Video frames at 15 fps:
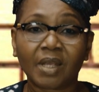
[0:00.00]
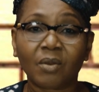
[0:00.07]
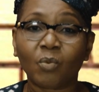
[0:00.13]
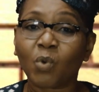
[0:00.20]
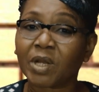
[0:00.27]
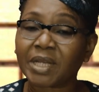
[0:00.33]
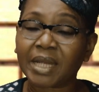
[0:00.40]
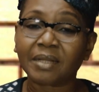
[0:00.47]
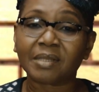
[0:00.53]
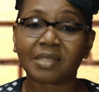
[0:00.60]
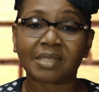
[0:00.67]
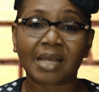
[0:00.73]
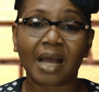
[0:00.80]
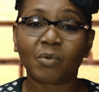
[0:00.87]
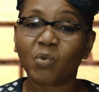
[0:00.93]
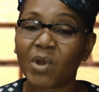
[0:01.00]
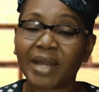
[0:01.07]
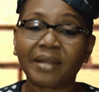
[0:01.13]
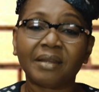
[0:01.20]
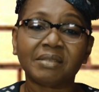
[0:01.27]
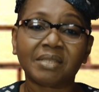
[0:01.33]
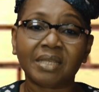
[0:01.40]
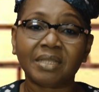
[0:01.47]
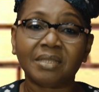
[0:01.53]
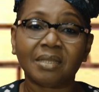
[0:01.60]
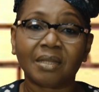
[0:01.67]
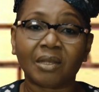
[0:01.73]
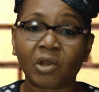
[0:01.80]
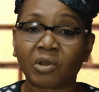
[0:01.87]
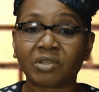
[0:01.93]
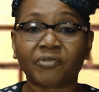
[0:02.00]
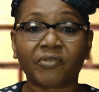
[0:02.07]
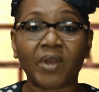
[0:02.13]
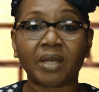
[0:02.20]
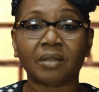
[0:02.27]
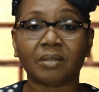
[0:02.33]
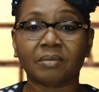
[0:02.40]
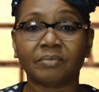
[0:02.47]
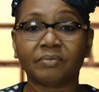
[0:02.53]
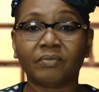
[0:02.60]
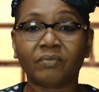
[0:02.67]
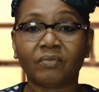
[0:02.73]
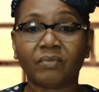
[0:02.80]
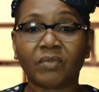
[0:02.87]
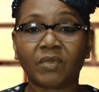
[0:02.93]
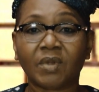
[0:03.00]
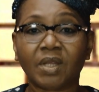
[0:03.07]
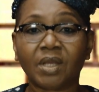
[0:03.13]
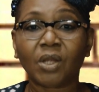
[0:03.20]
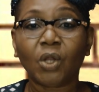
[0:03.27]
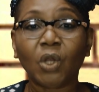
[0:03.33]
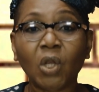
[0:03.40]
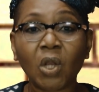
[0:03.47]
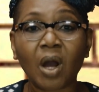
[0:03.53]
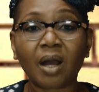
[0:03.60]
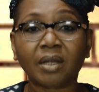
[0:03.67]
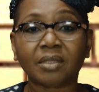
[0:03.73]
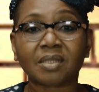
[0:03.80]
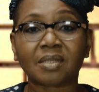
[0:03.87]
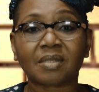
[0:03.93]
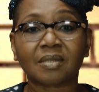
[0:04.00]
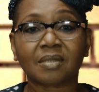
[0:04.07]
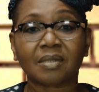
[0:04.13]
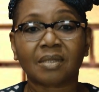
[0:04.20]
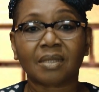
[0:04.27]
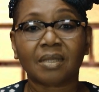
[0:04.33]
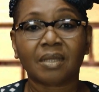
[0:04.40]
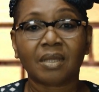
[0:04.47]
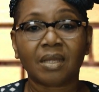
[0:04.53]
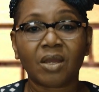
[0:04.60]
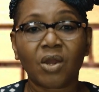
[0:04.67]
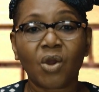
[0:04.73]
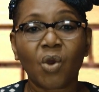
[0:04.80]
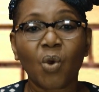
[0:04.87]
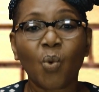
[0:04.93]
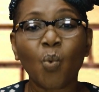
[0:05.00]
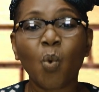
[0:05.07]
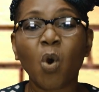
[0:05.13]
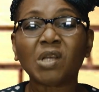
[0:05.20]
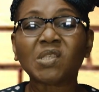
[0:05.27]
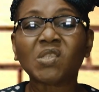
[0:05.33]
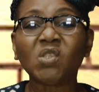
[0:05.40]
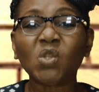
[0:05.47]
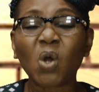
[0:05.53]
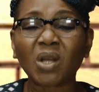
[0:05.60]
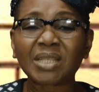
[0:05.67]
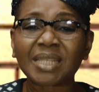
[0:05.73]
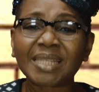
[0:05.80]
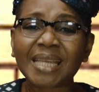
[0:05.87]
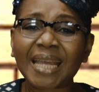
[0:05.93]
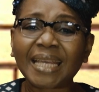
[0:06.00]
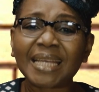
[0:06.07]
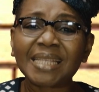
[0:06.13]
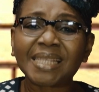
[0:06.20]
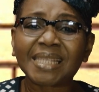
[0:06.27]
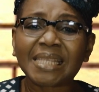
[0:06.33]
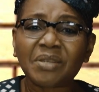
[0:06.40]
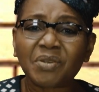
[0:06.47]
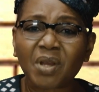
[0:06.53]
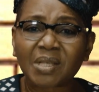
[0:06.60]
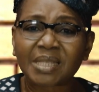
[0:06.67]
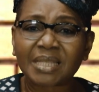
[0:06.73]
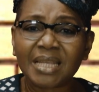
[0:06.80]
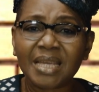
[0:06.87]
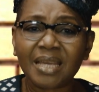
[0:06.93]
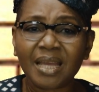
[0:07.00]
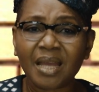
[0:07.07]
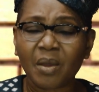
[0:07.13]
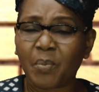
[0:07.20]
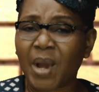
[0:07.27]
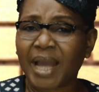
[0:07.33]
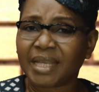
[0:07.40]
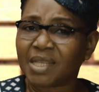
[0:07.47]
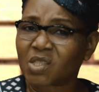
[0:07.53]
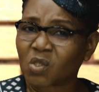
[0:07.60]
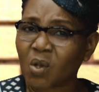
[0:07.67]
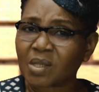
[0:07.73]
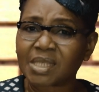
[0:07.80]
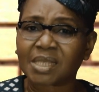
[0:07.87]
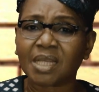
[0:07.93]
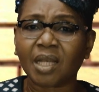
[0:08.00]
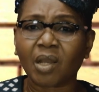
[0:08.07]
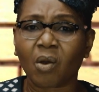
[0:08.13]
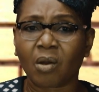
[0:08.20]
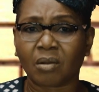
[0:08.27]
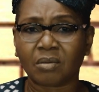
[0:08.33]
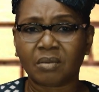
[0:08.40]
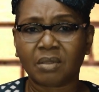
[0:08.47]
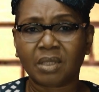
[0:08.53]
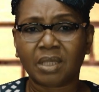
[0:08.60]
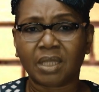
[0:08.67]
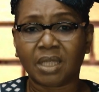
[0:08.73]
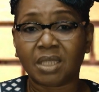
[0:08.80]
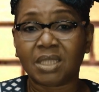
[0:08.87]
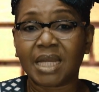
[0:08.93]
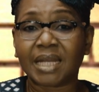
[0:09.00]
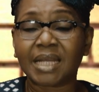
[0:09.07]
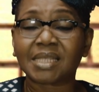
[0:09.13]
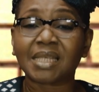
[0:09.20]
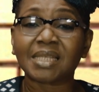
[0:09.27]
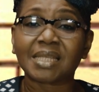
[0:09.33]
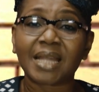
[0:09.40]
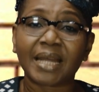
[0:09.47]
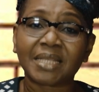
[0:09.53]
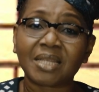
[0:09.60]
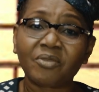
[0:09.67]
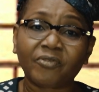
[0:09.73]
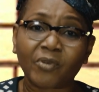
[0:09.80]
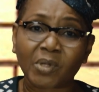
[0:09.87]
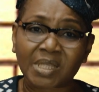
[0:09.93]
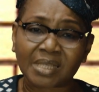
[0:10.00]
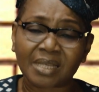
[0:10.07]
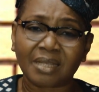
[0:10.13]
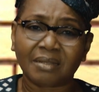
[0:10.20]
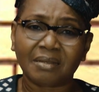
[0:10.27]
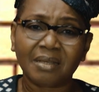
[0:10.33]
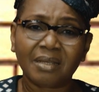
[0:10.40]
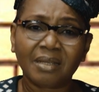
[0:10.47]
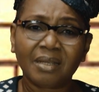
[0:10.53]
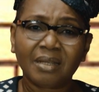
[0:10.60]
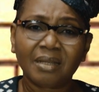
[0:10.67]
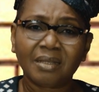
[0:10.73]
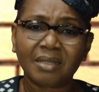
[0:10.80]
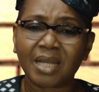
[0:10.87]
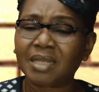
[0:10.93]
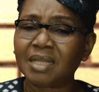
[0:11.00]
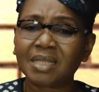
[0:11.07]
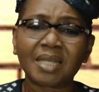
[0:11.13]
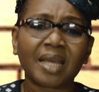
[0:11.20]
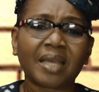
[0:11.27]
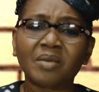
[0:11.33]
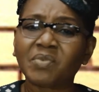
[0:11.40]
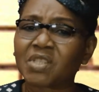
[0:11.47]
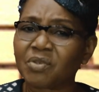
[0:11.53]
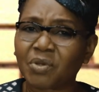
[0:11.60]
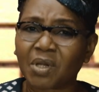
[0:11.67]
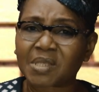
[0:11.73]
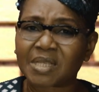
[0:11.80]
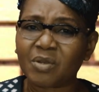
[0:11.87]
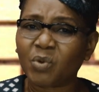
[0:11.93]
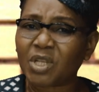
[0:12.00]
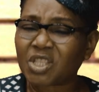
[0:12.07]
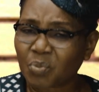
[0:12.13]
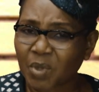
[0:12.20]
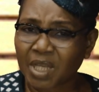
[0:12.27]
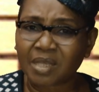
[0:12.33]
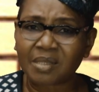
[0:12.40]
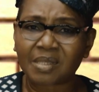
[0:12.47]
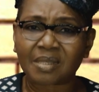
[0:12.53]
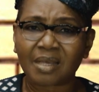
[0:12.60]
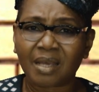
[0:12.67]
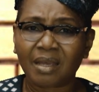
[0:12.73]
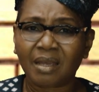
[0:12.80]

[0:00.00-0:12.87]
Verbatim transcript: What else and where else did Lot fail? Lot was not taken seriously by his sons-in-law in Genesis 19:14. They didn't take him seriously, which means